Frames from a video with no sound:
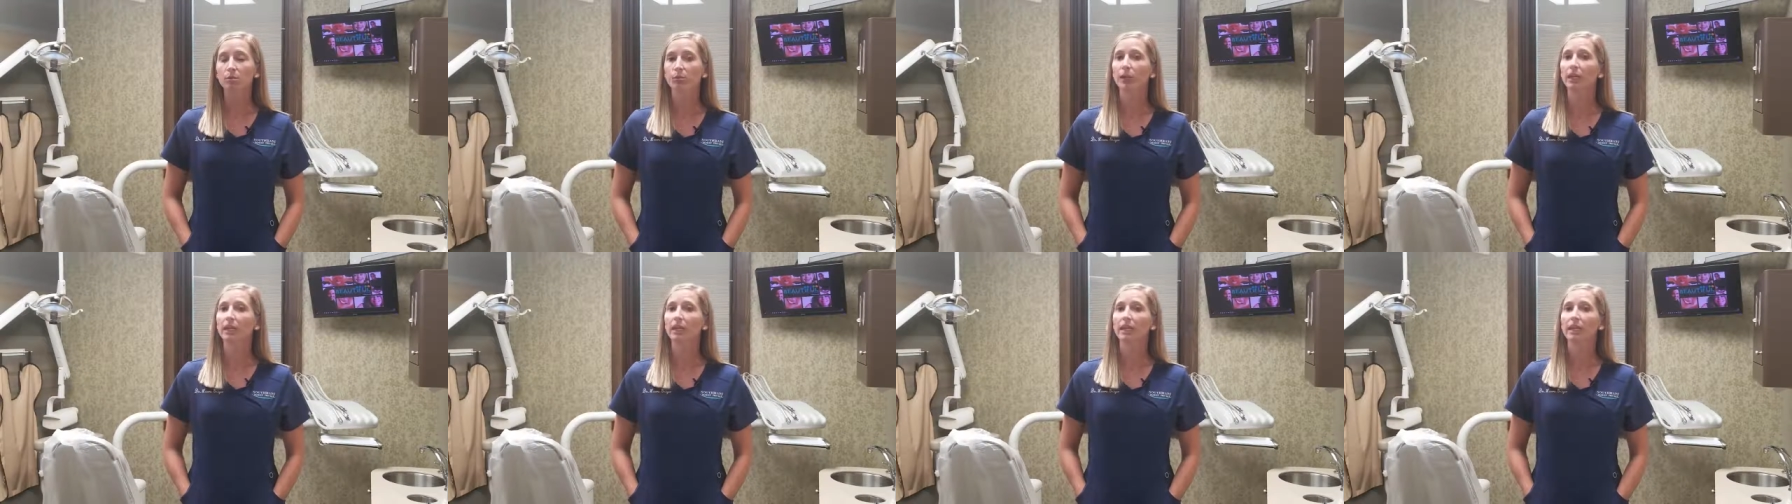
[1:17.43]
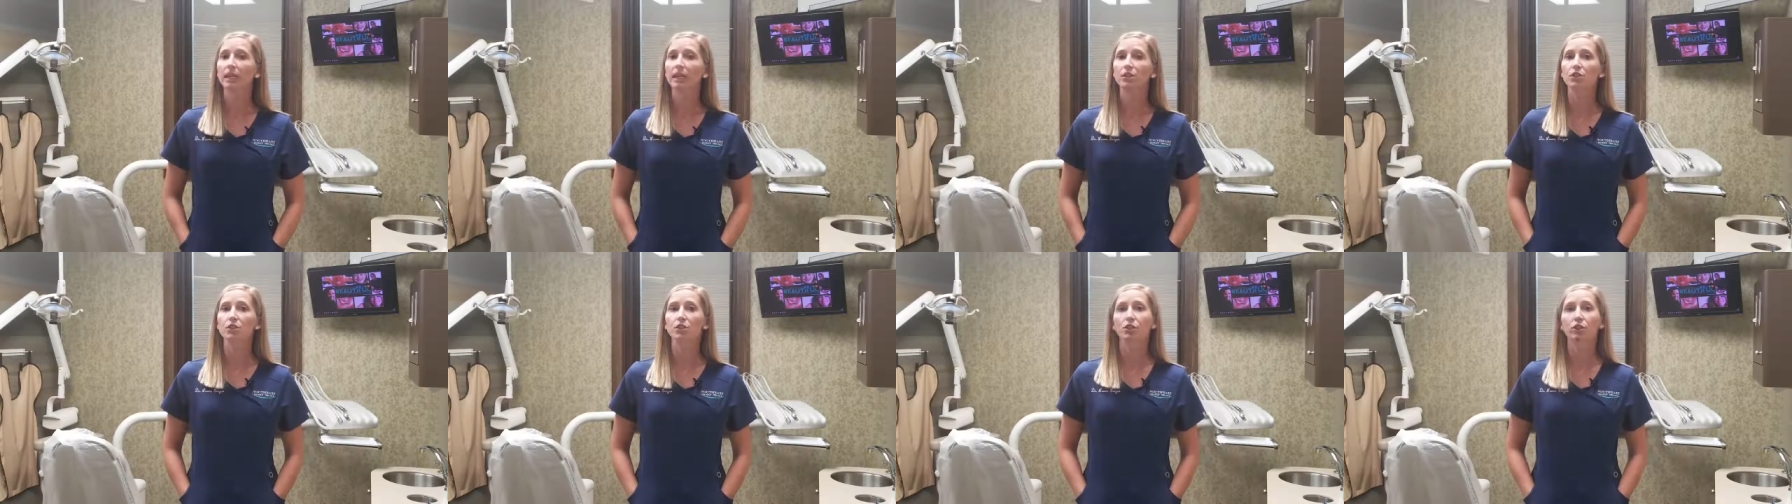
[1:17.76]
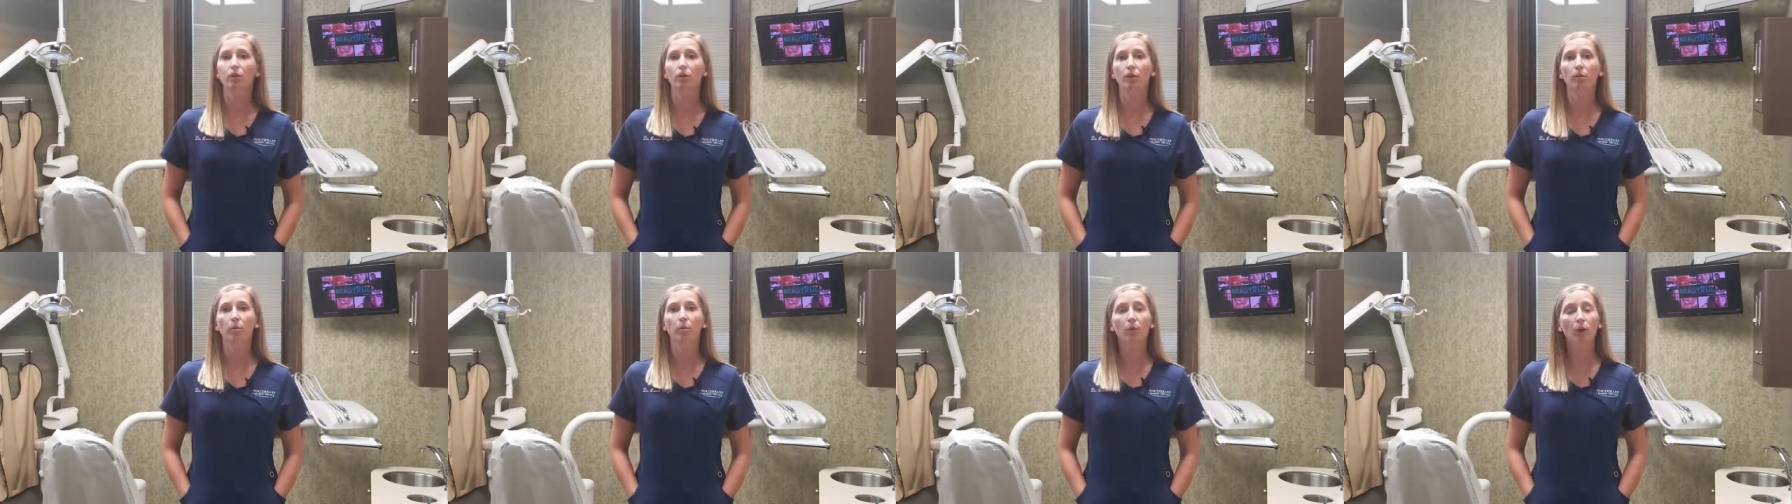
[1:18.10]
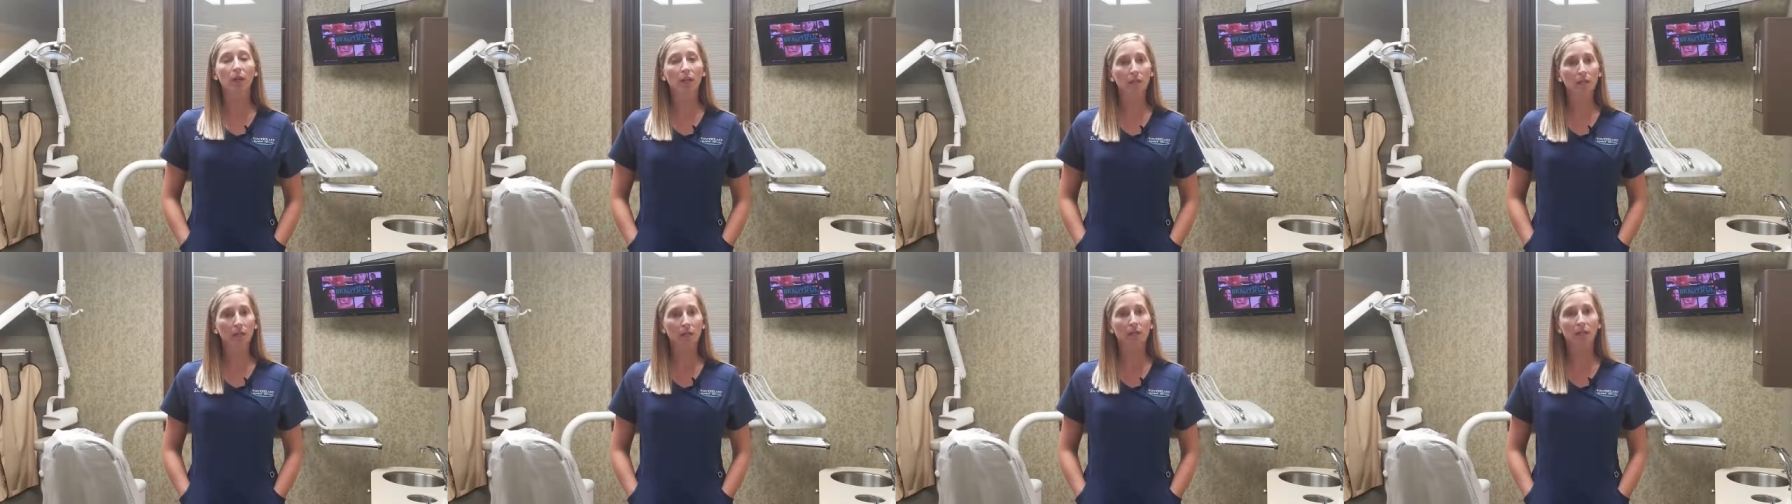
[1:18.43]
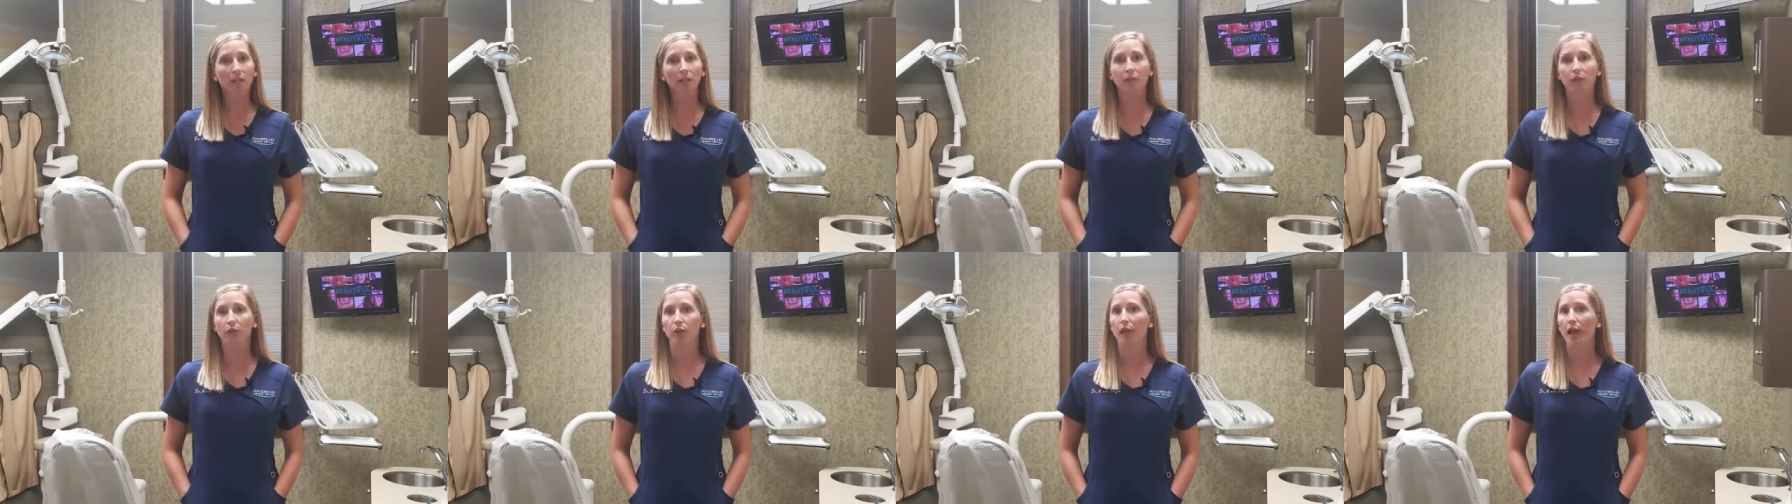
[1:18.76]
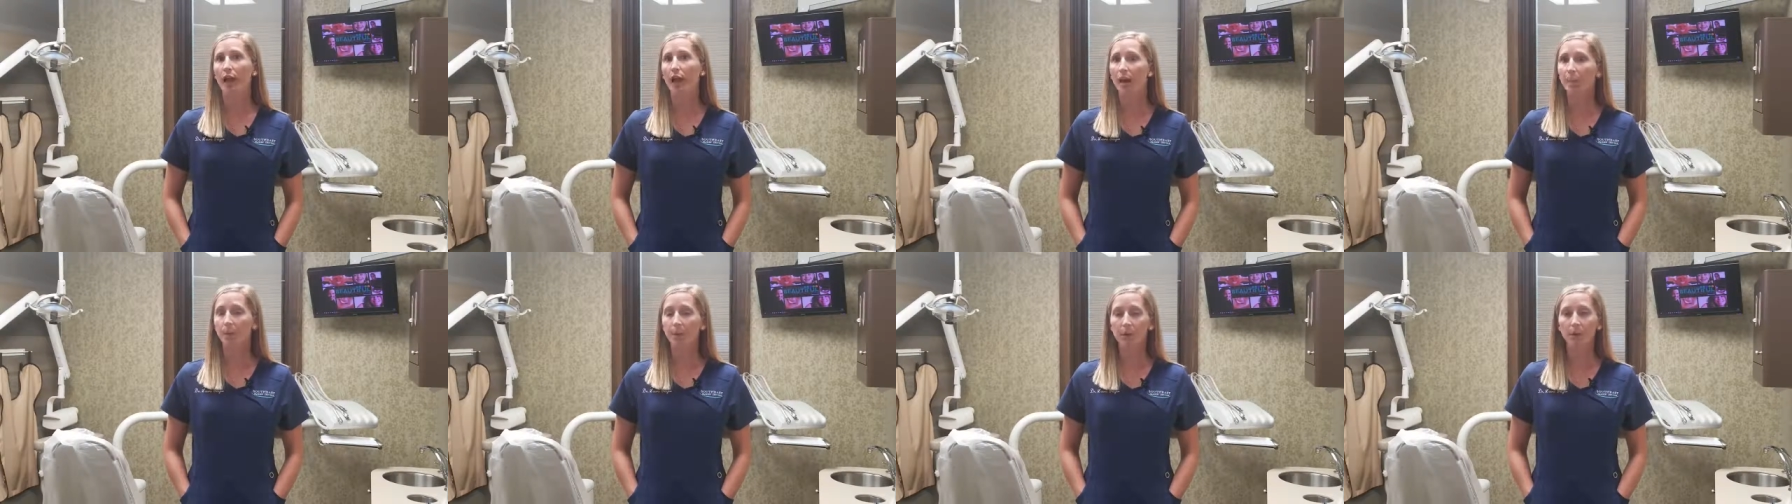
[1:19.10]
bringing it to your appointment. If you're
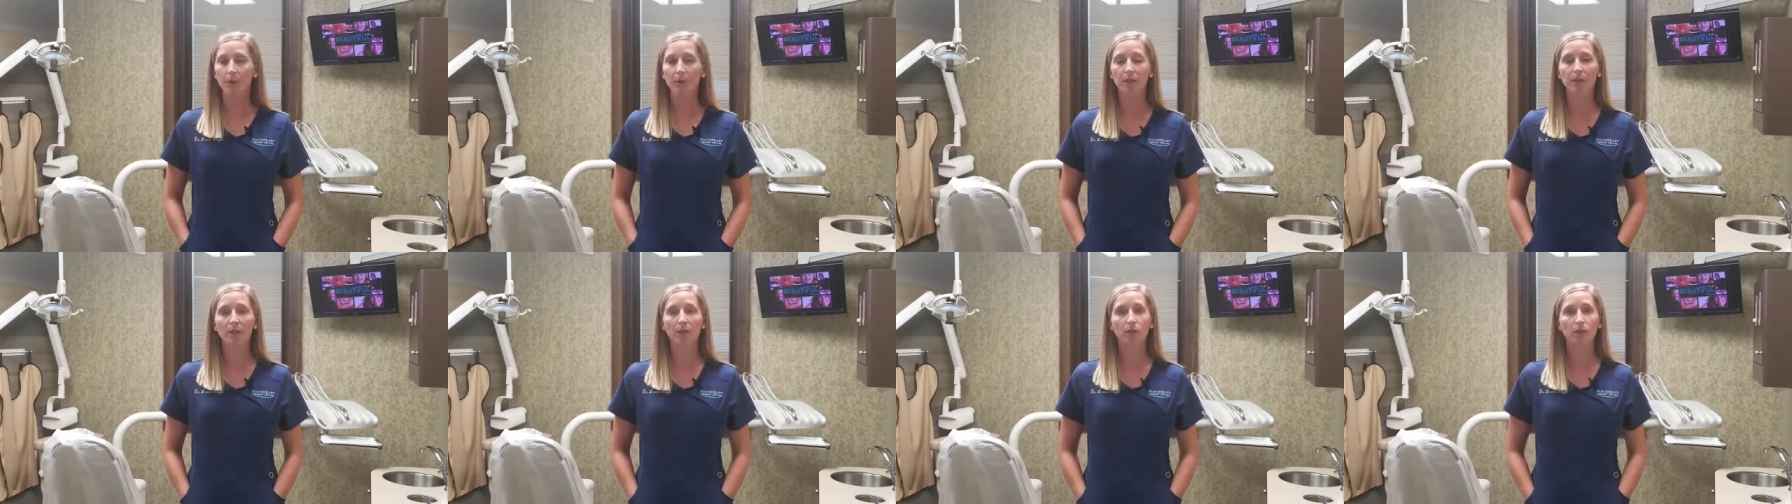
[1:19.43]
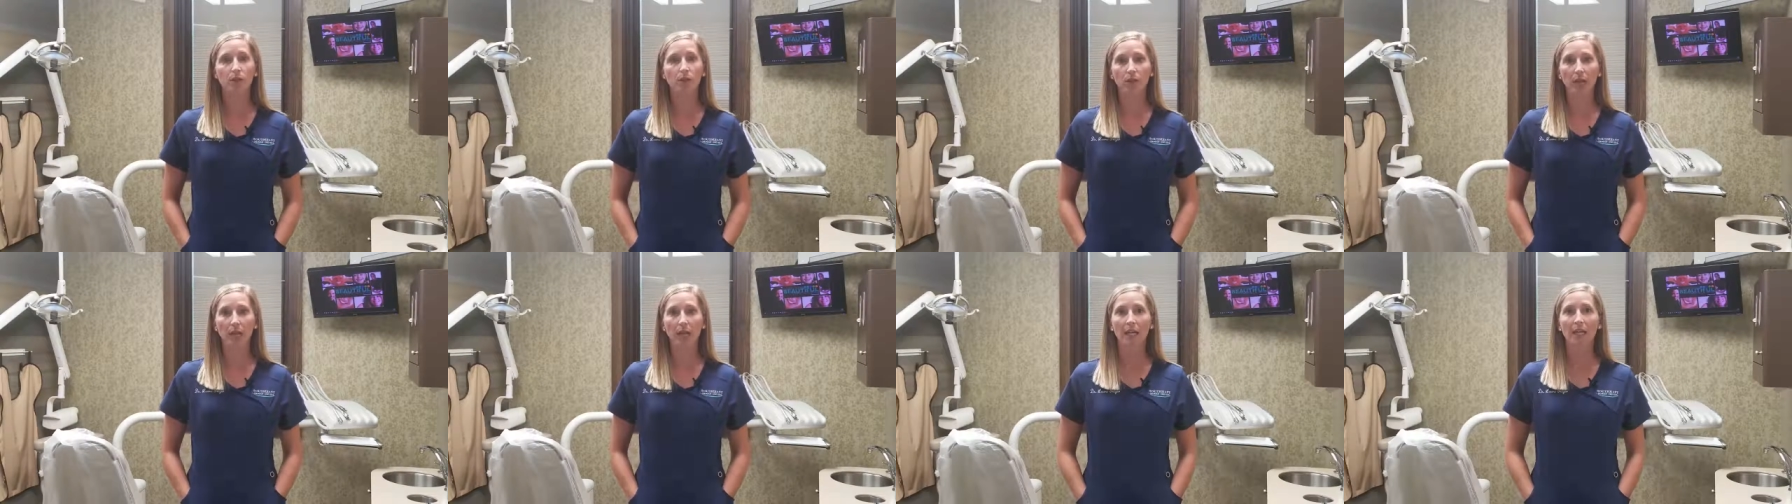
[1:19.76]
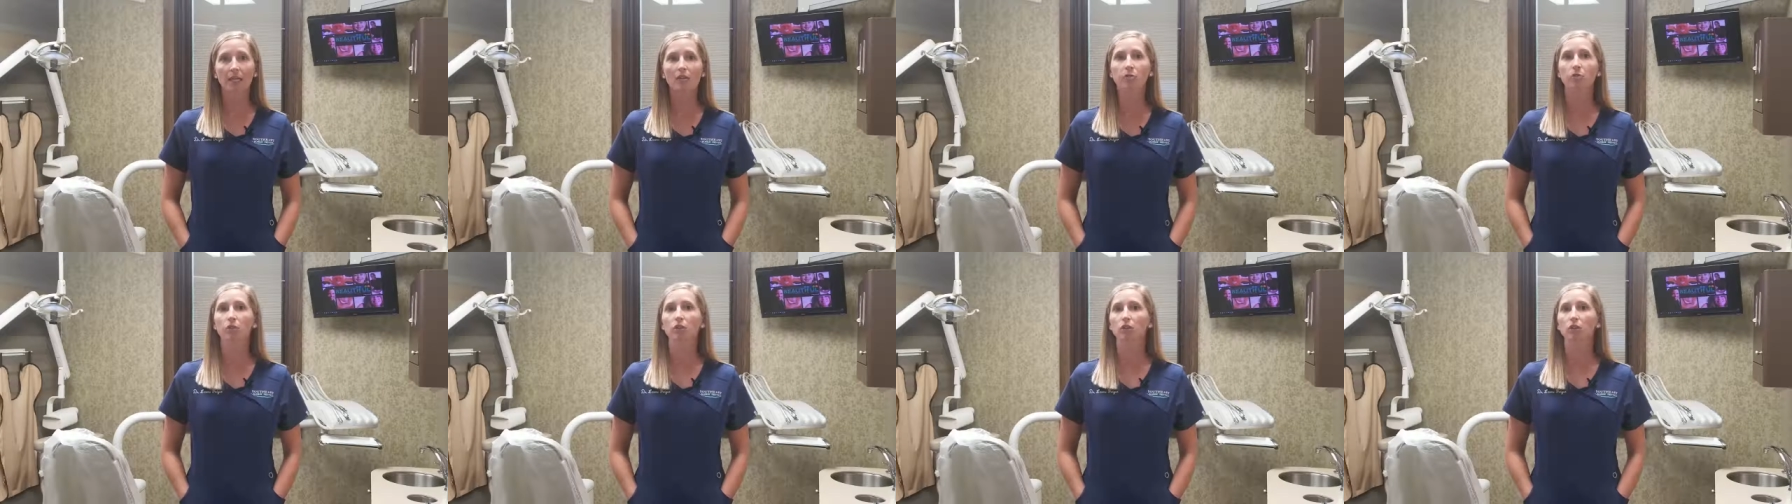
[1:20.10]
happy with it, great.